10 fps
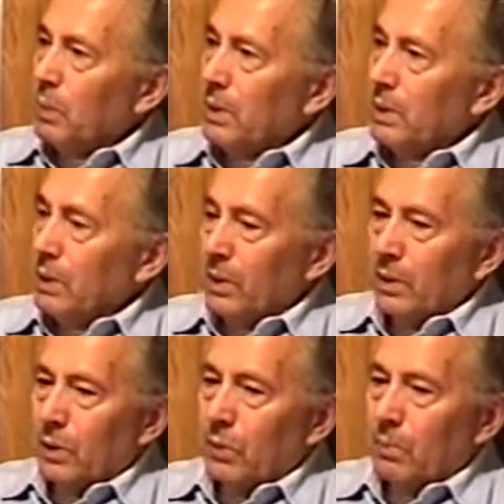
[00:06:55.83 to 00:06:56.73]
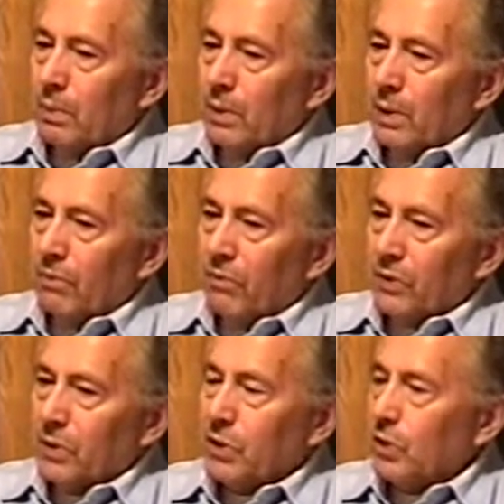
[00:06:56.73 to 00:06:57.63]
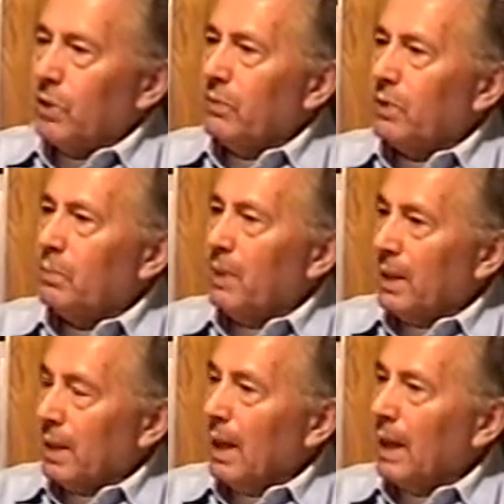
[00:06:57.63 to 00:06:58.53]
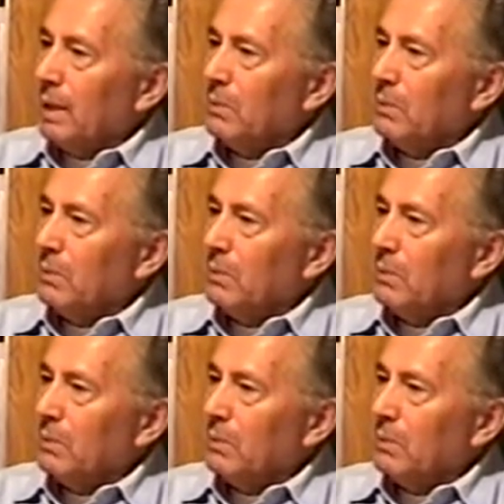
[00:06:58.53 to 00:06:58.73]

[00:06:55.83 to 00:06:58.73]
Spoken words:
what the first servicemen got.